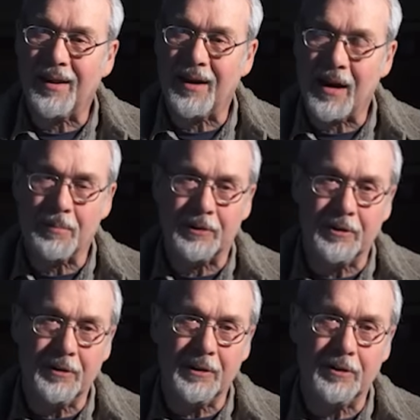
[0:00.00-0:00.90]

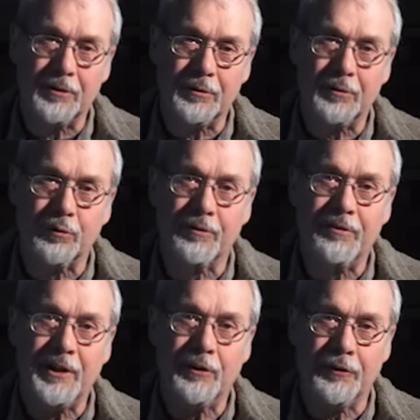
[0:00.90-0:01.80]
opportunity to
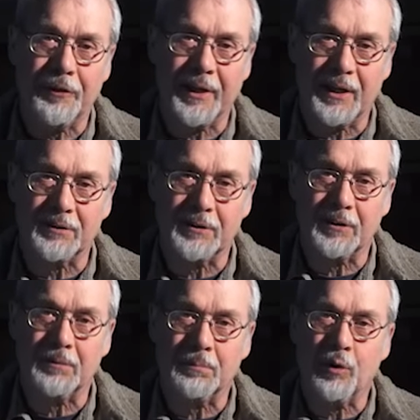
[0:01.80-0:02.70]
reveal things that
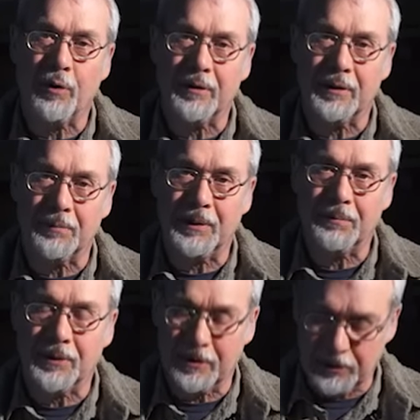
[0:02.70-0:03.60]
are important to
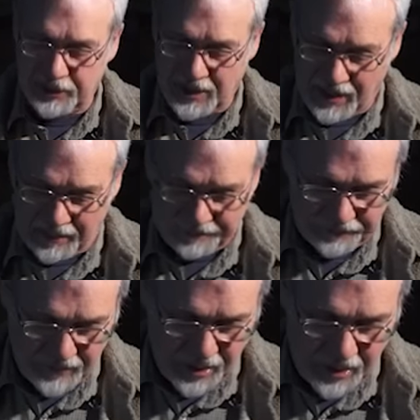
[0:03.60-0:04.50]
people understand.
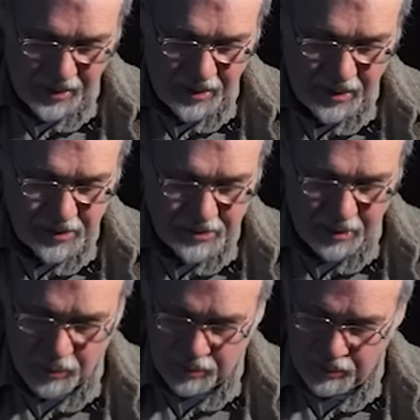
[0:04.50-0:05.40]

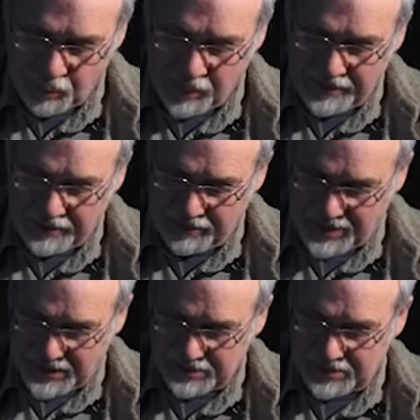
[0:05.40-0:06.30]
So one of the
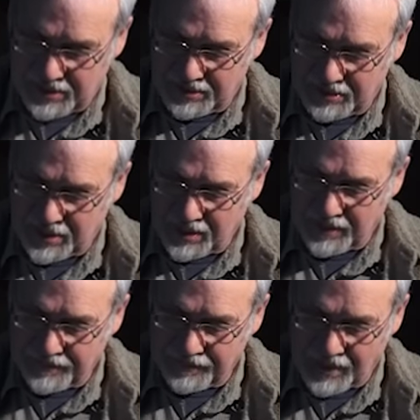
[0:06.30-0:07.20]
things that
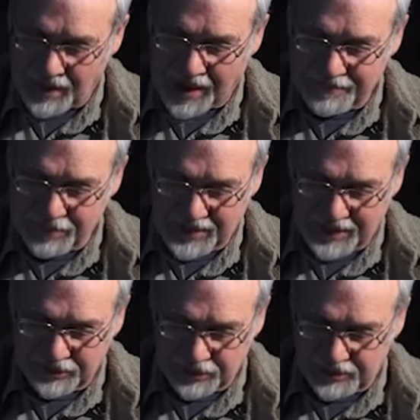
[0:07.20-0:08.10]
I've been
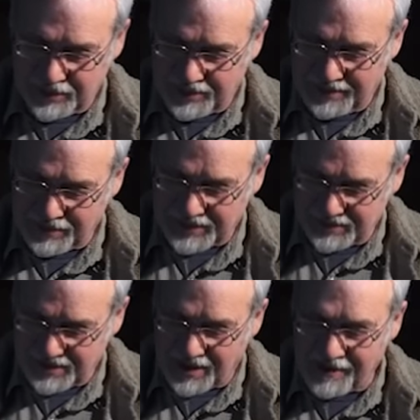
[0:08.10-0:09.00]
interested in
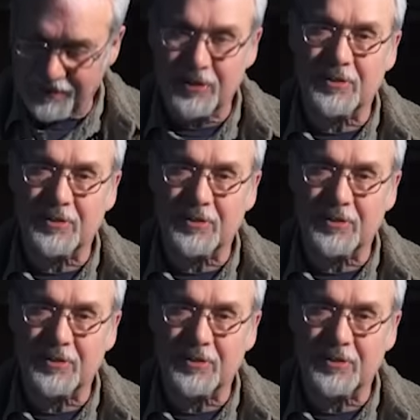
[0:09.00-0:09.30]
myself